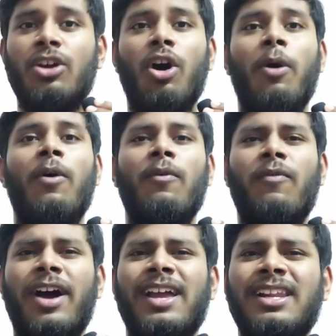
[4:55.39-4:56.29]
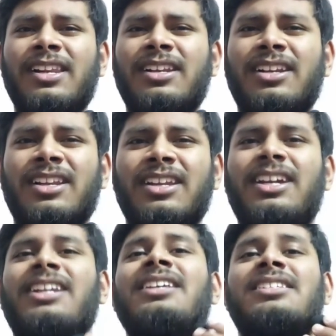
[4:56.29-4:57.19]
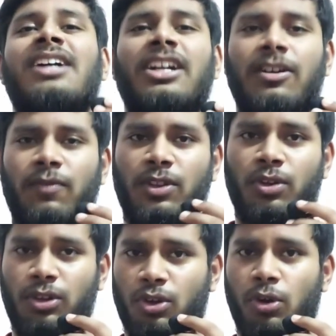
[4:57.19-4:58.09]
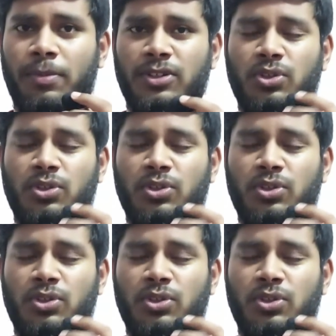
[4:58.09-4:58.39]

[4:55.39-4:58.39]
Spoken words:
or while getting started with your e-commerce.